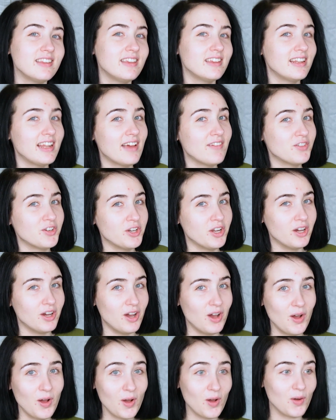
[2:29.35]
You never
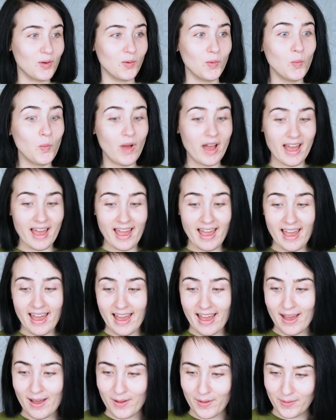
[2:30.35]
know.
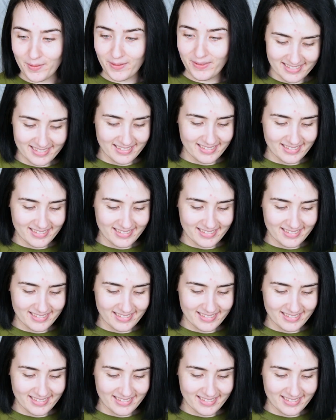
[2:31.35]
Wow.